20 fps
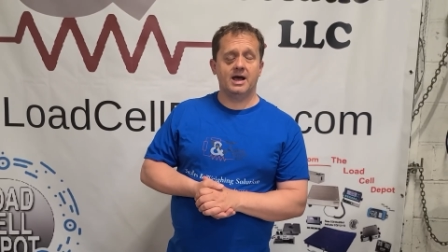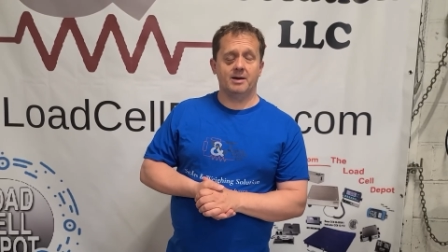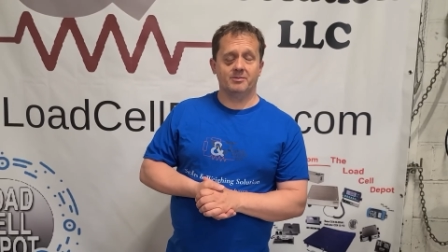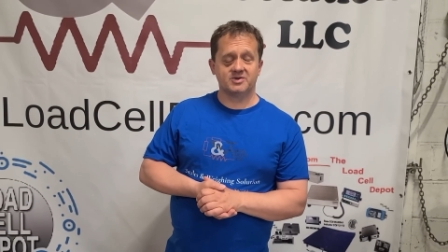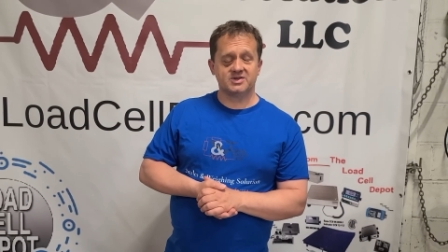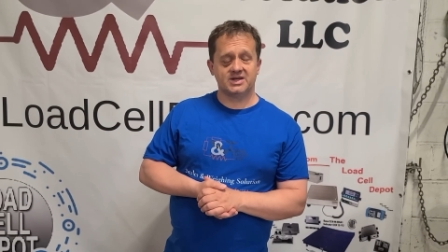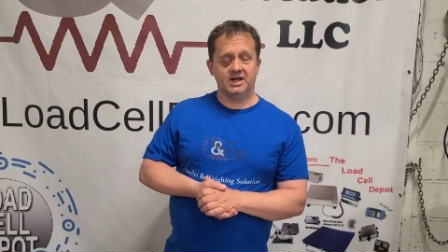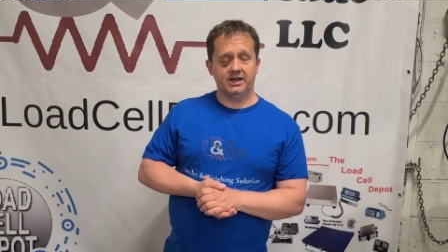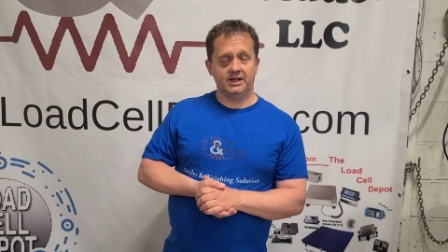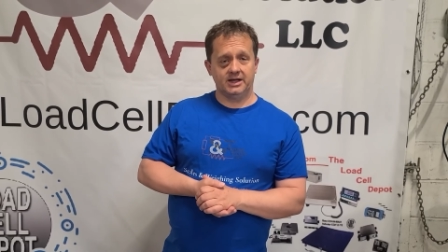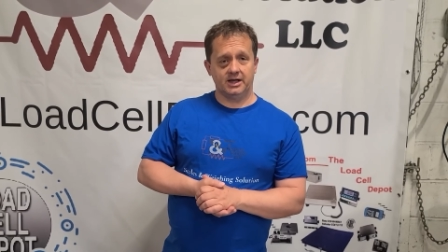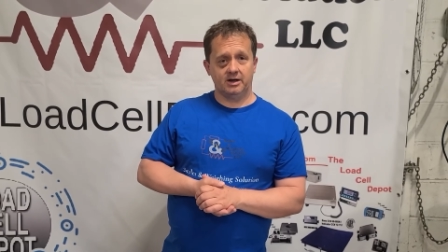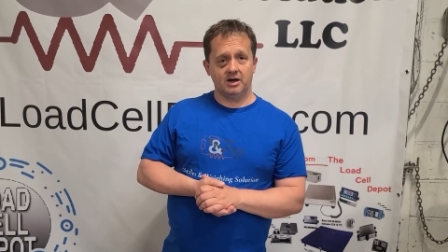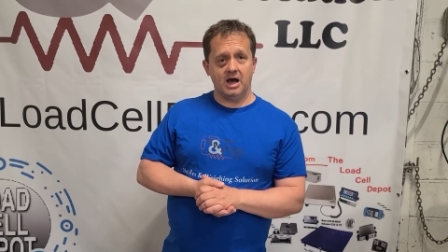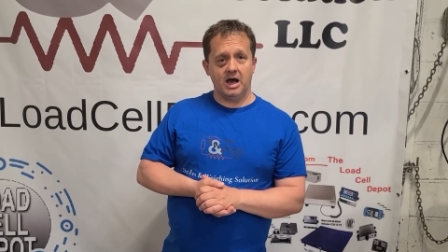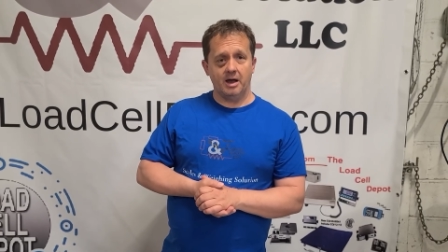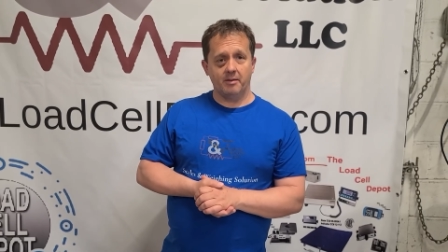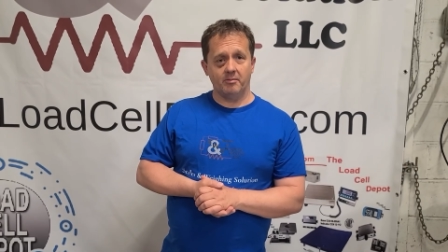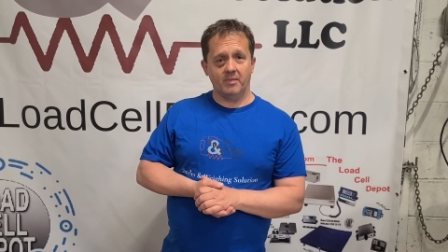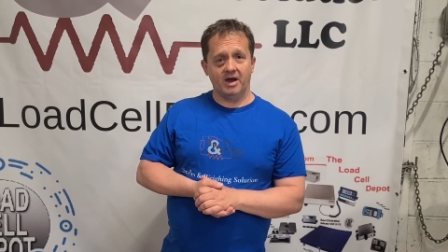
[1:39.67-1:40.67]
I'm selling it
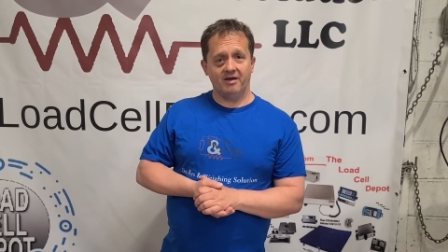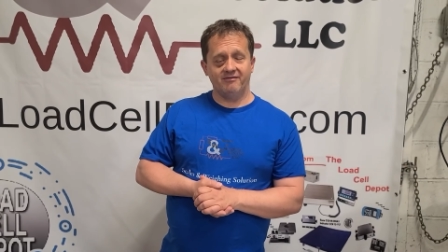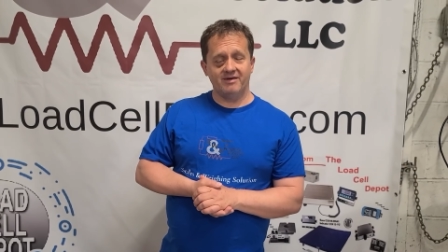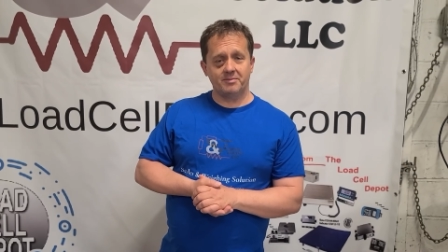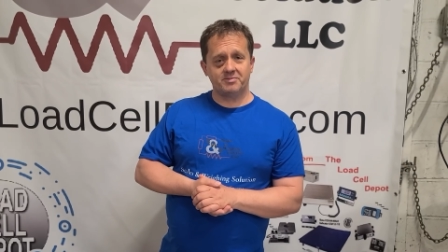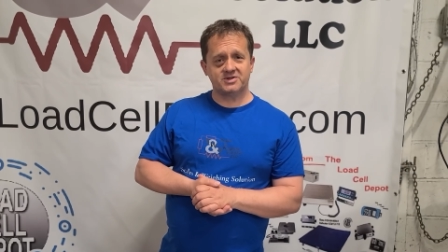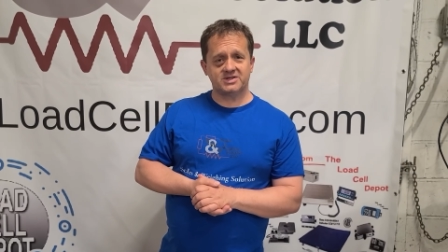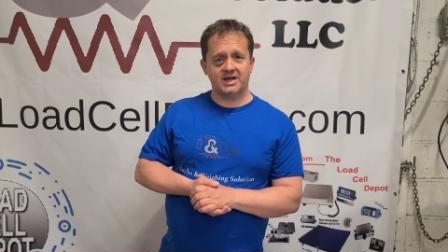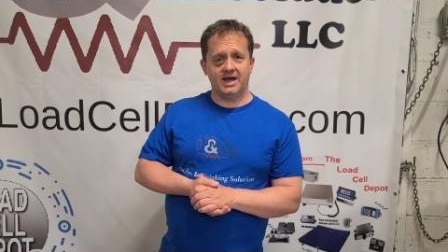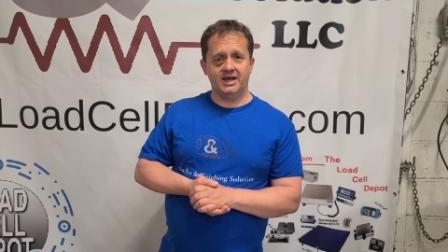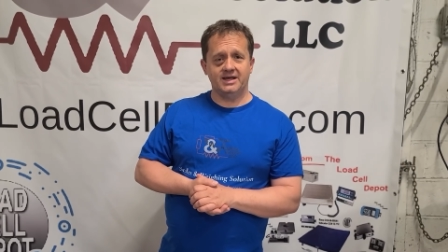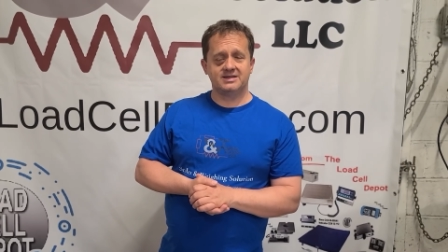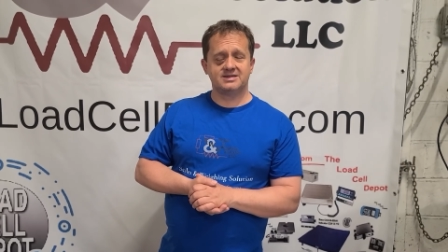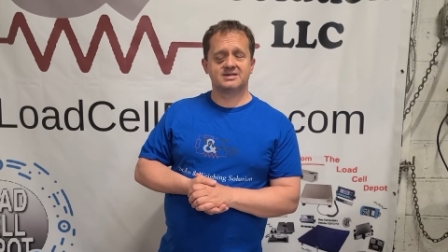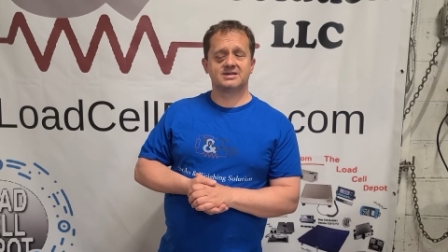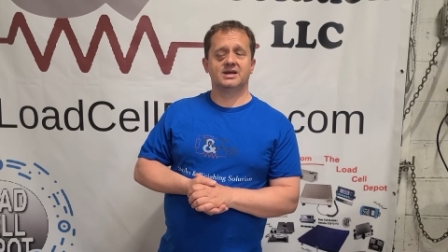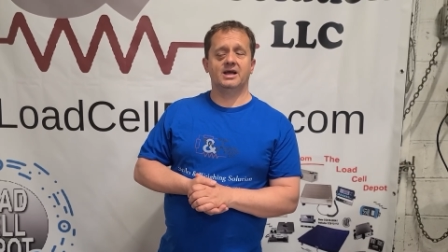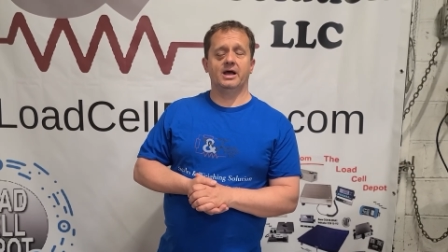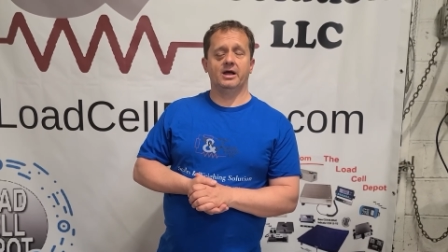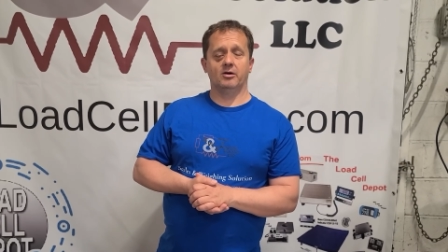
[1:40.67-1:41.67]
on my
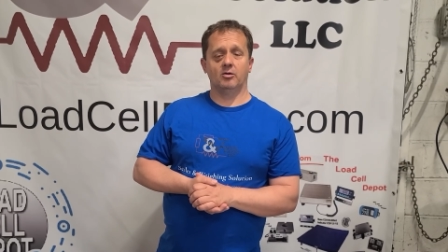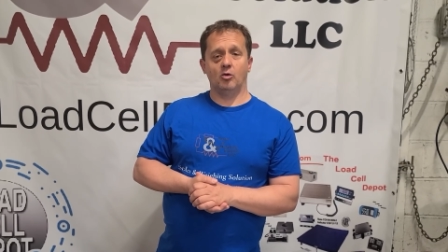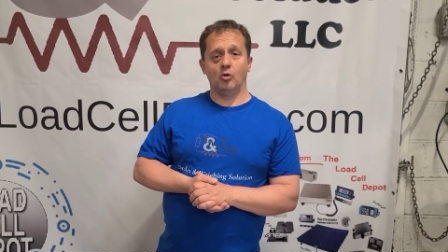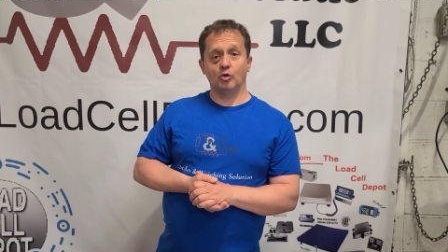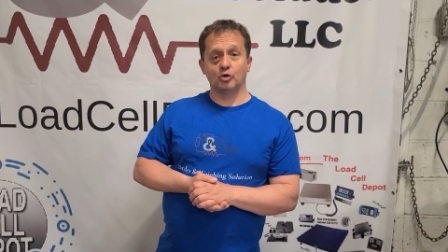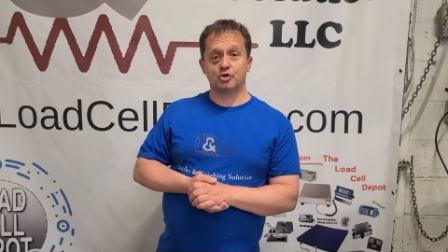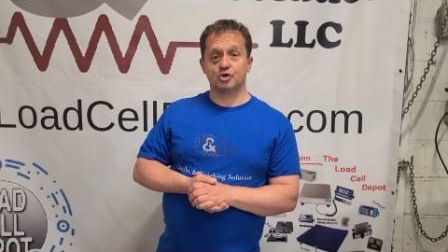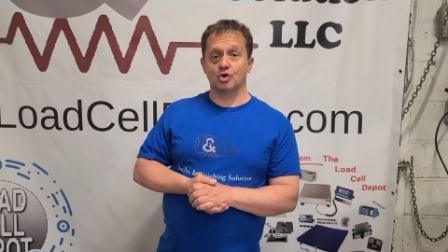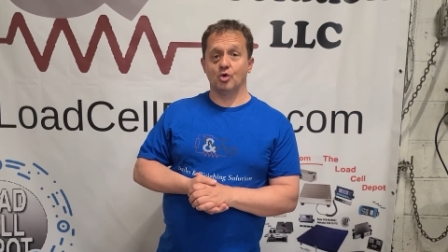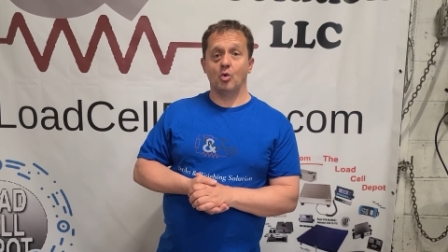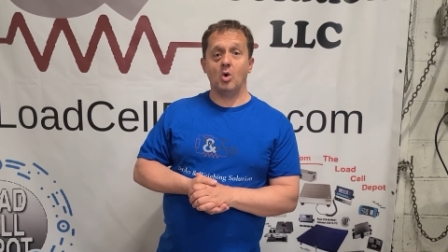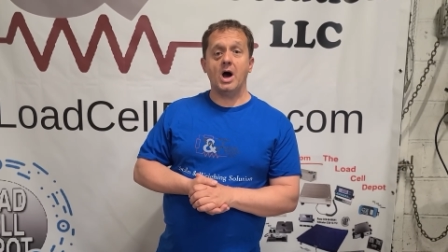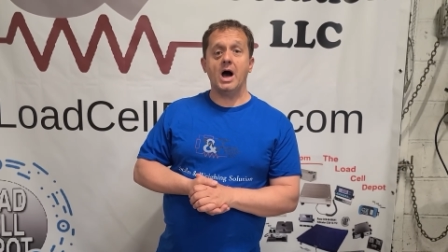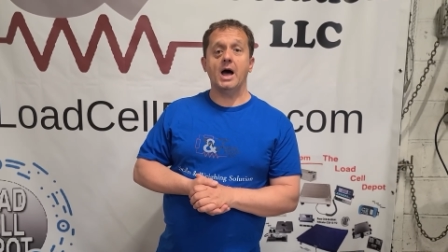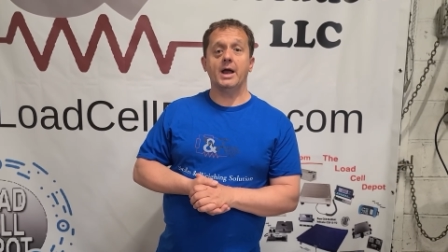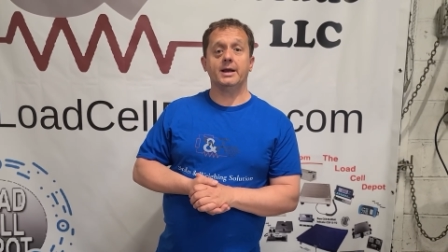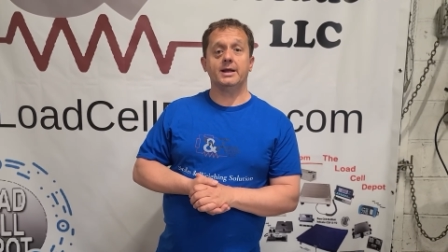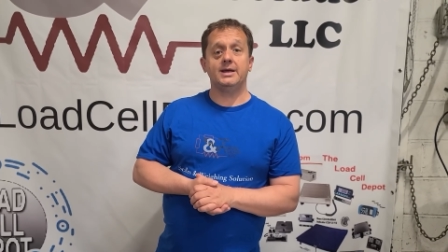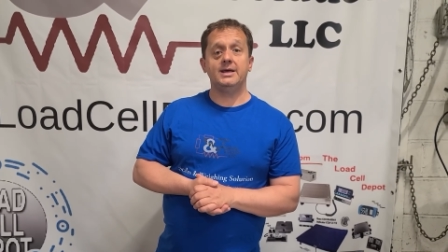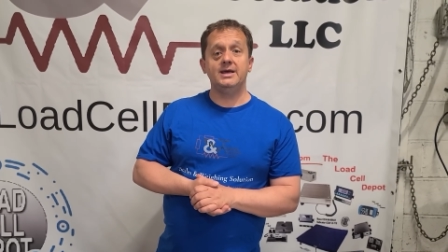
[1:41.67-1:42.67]
websites and also
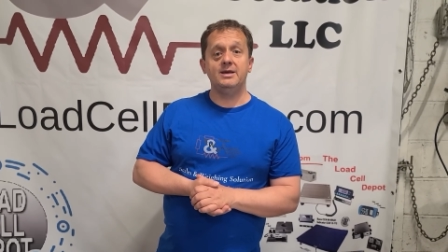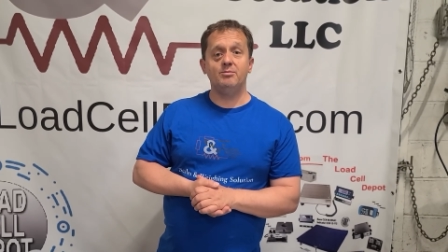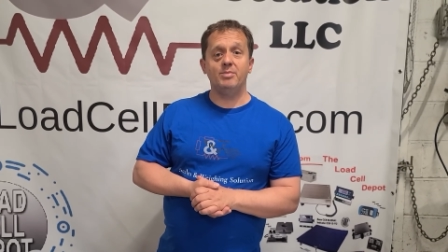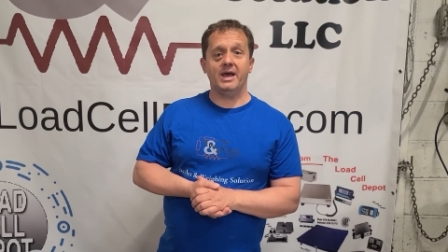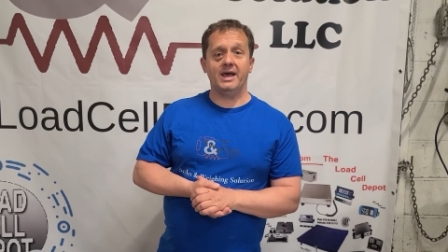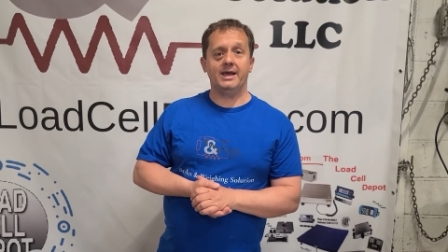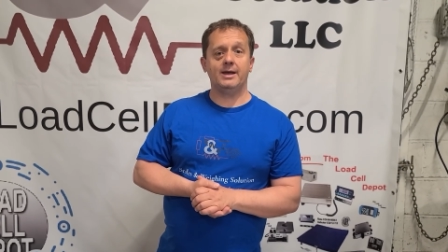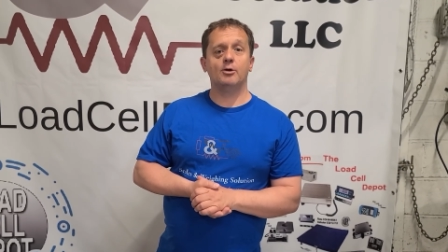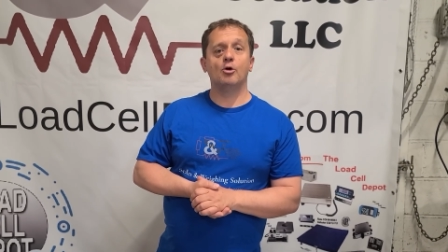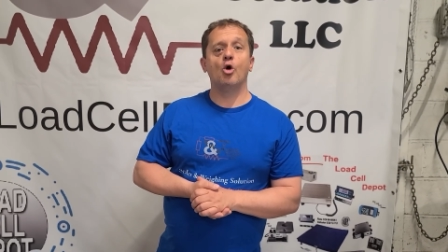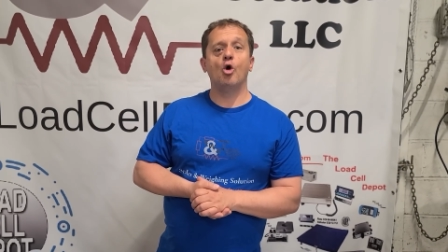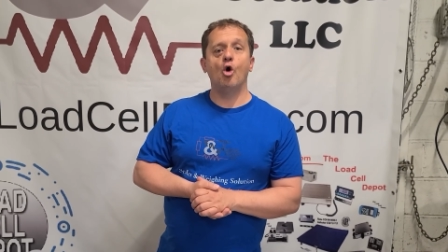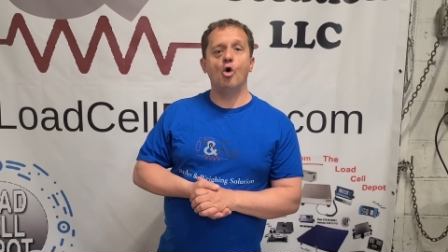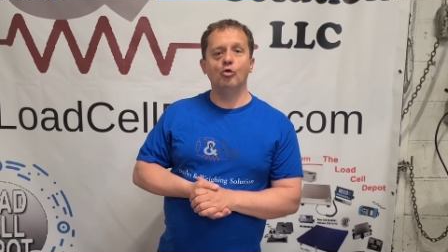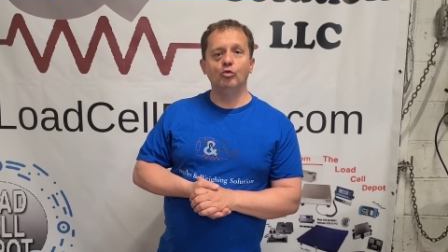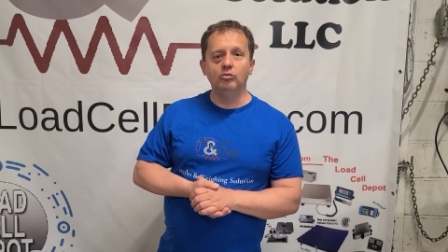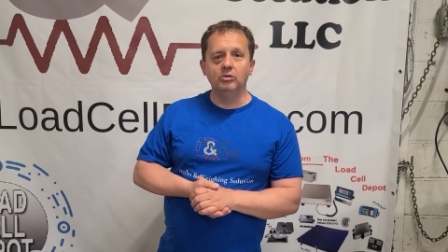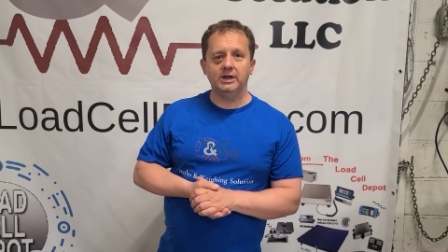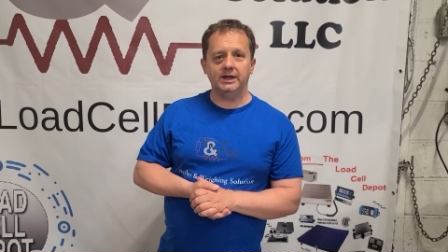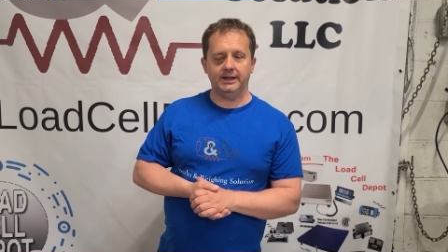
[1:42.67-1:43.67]
on eBay
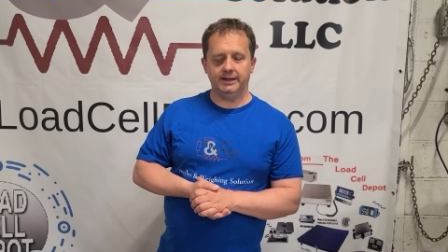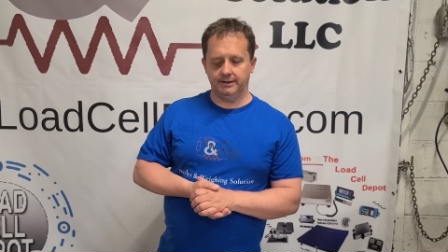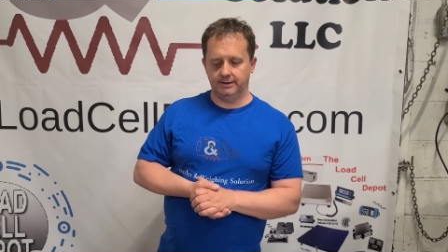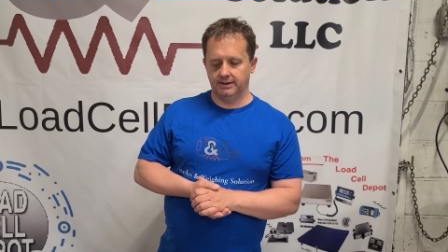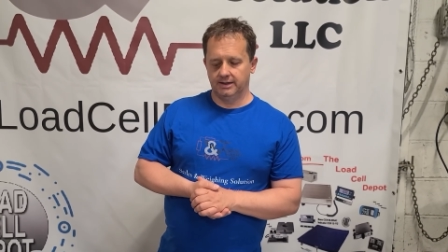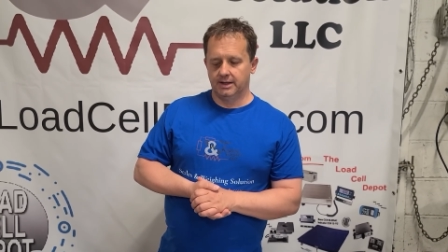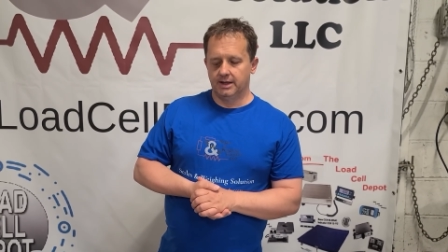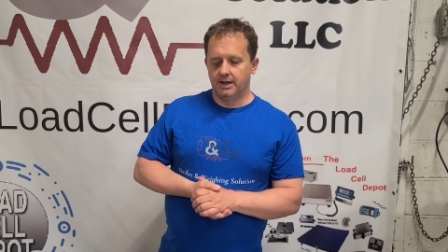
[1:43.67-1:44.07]
only.